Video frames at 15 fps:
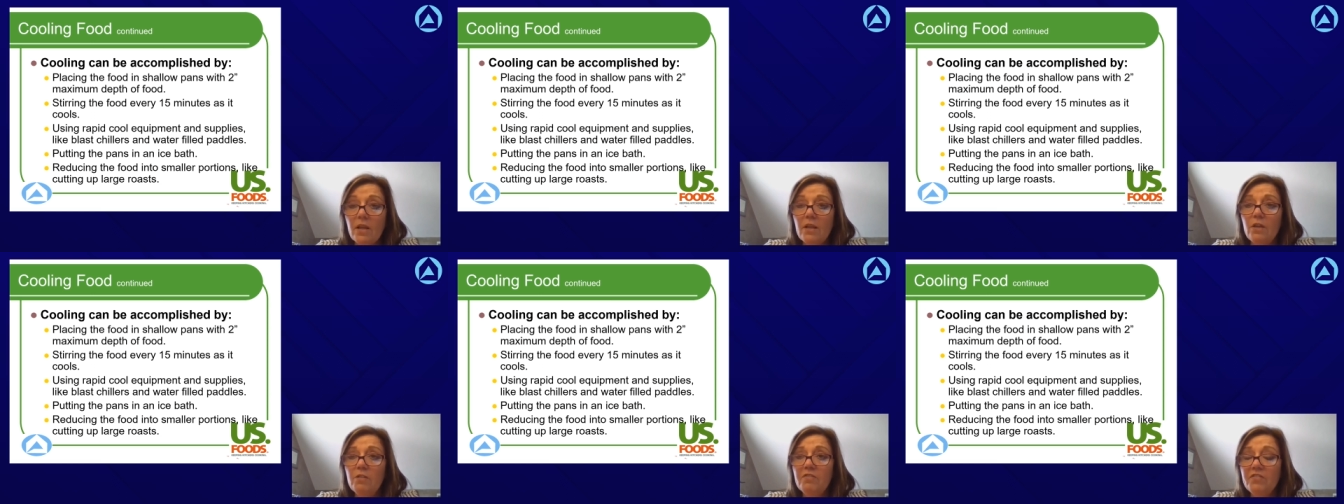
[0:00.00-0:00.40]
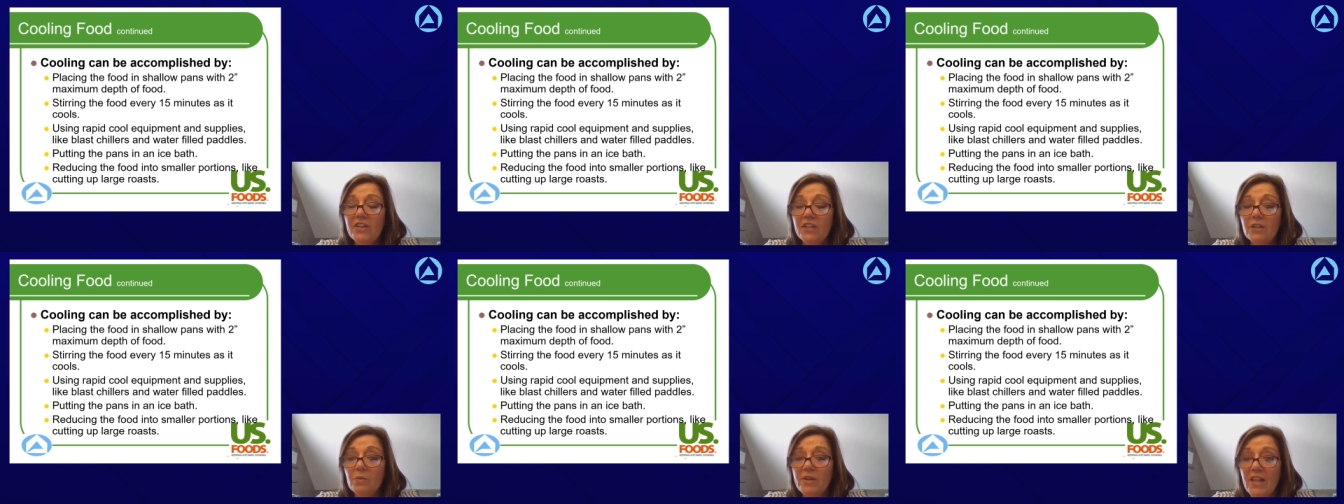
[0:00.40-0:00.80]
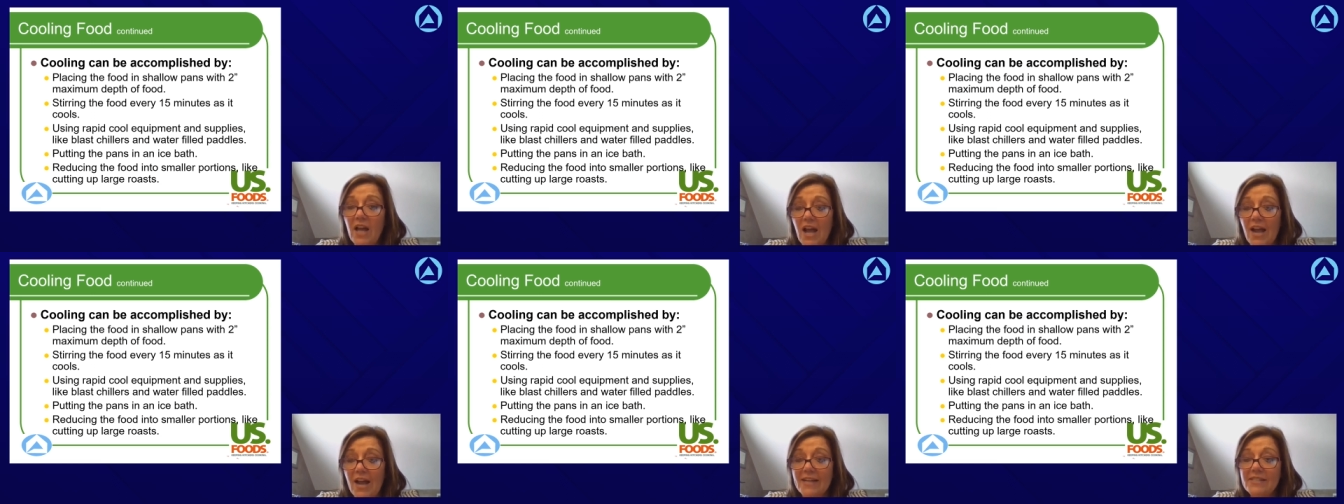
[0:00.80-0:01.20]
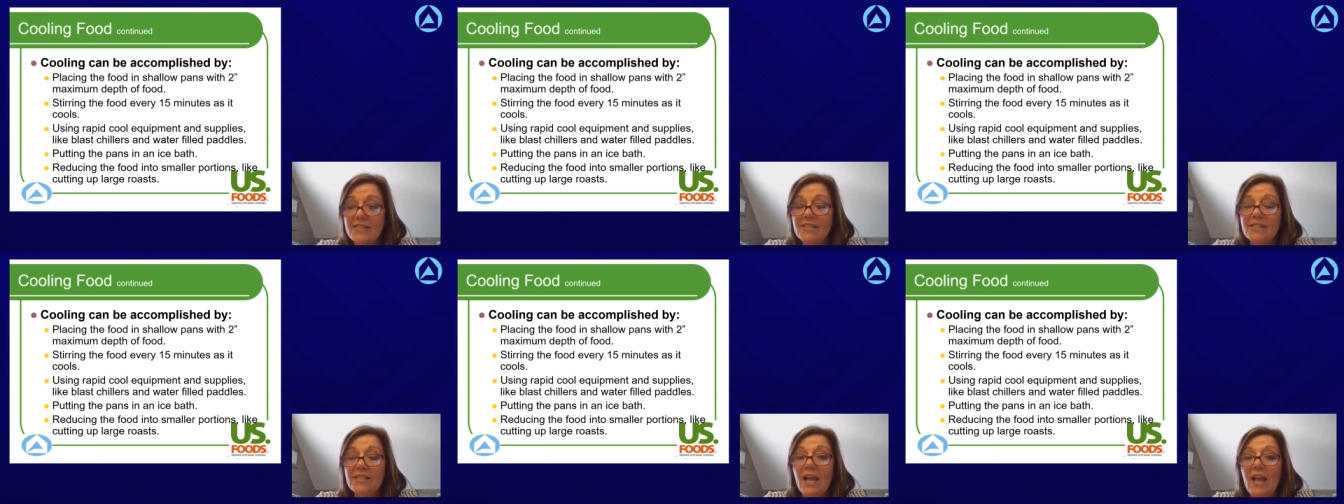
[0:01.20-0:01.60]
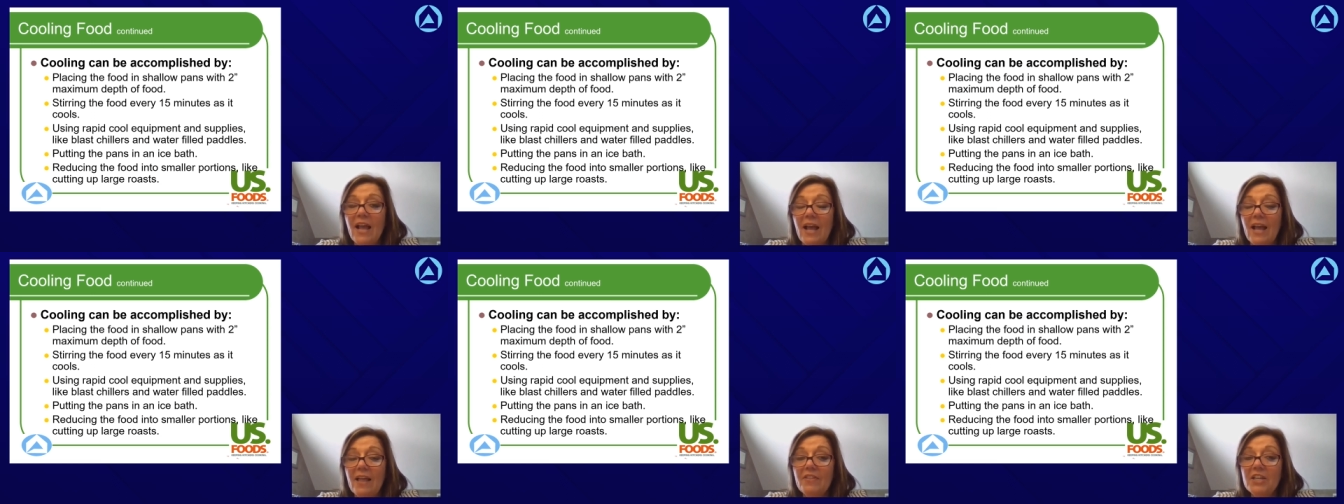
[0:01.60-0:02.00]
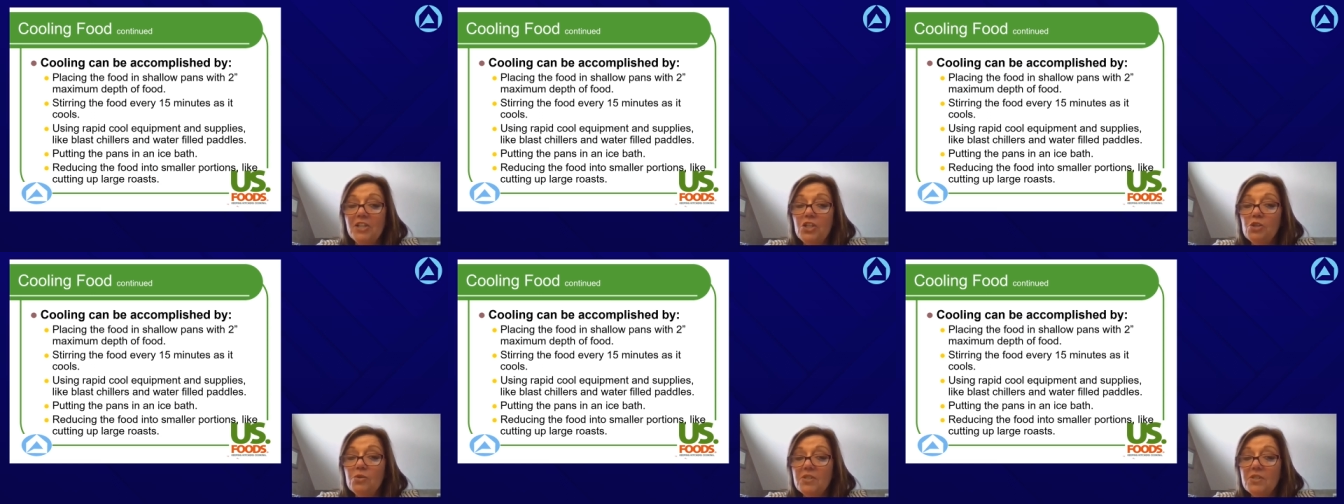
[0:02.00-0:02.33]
you fill it with ice, and then you